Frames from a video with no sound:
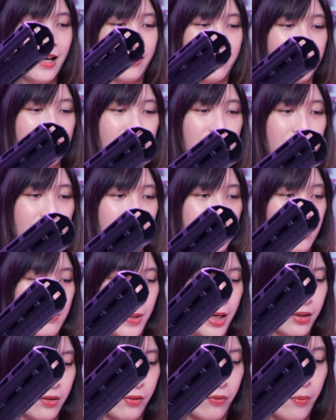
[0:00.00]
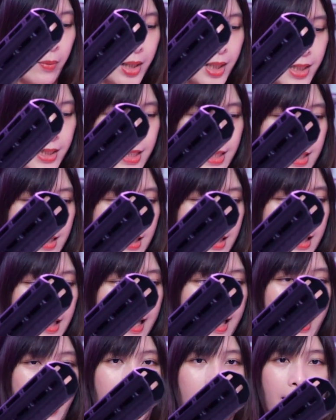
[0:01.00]
think it's just a matter of minutes.
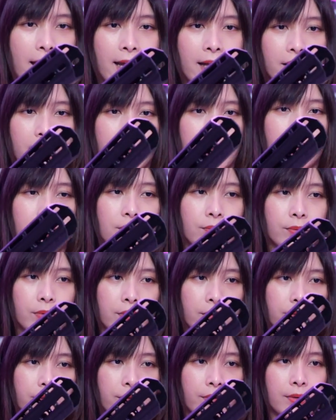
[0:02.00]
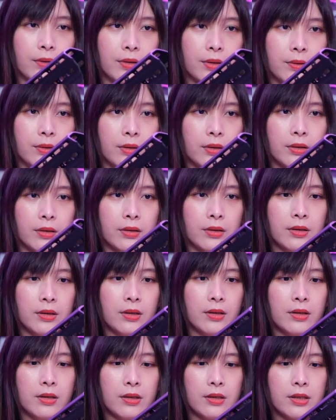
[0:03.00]
And with the
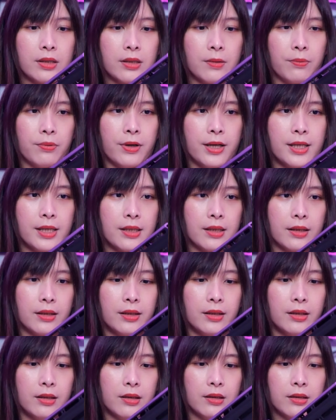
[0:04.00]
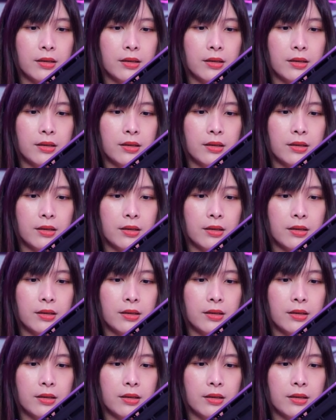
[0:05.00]
suppressor,